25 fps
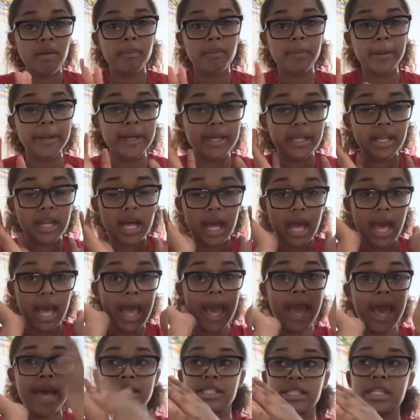But
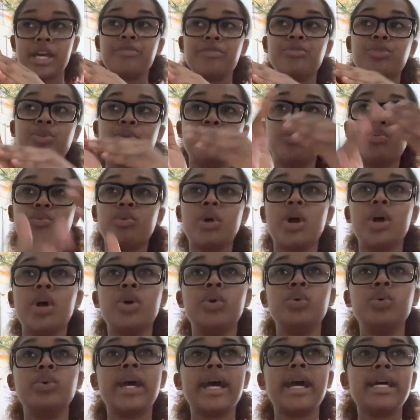as I've
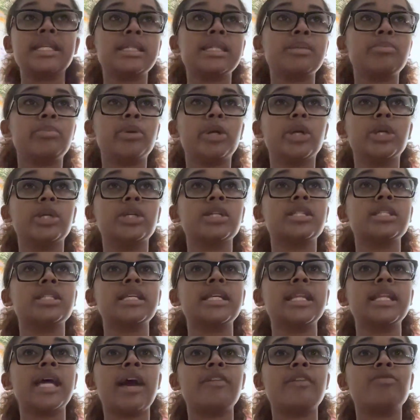grown as a
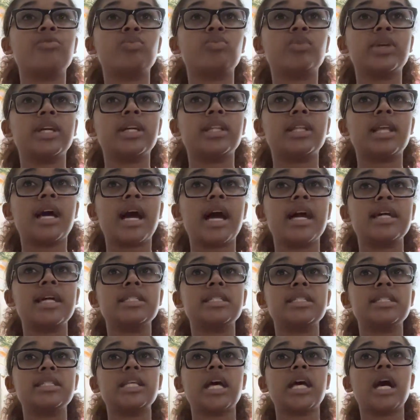person, I've
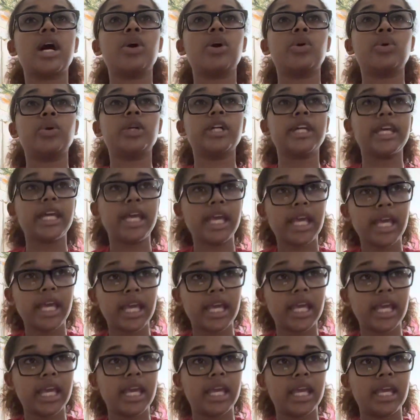realized that,
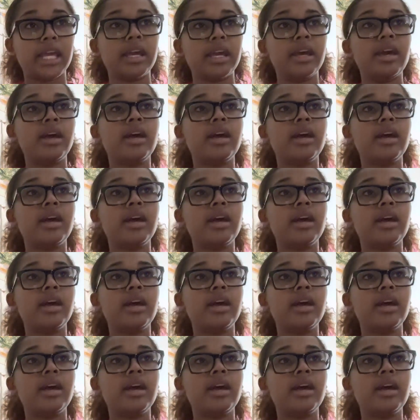okay,